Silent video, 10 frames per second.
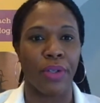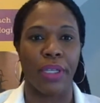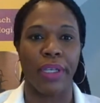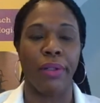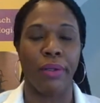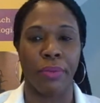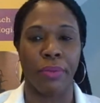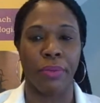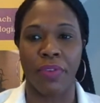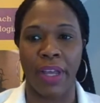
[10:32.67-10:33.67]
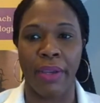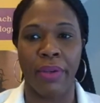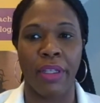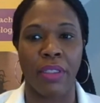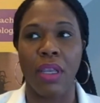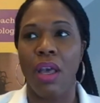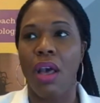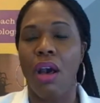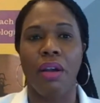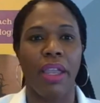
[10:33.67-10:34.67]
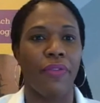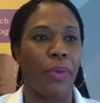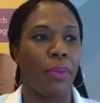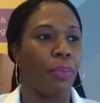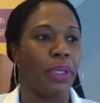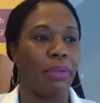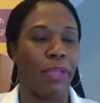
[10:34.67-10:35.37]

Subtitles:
you're going to kill coronavirus, or if you